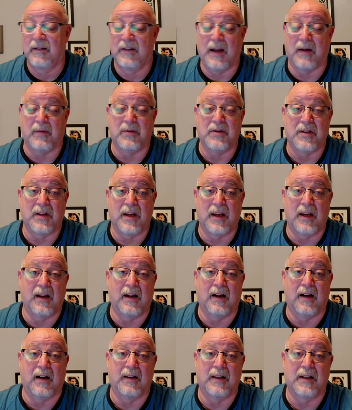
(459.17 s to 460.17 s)

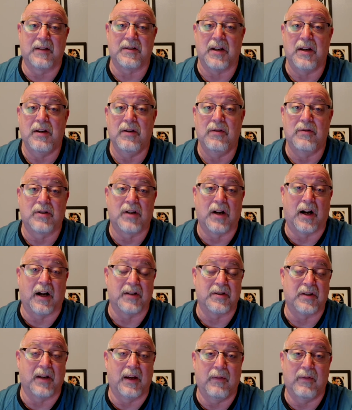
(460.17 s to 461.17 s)
that's a huge
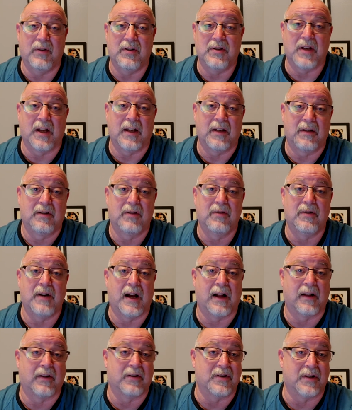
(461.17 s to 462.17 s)
cost savings at
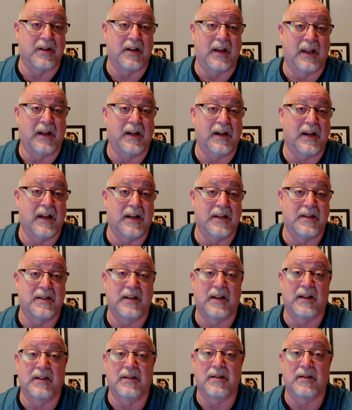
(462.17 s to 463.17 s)

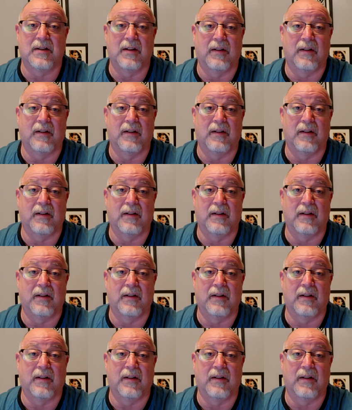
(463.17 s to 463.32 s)
$2.99